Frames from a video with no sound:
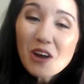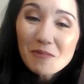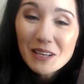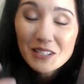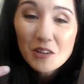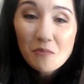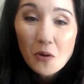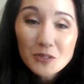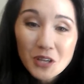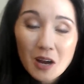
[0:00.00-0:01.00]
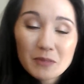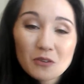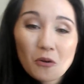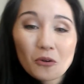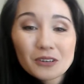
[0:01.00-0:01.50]
Because the most common
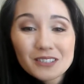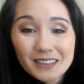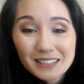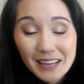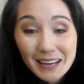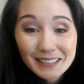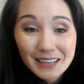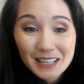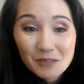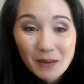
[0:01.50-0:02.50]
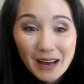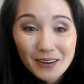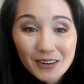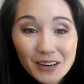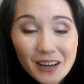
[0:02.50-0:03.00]
chords in the diatonic
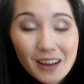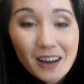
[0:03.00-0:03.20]
pattern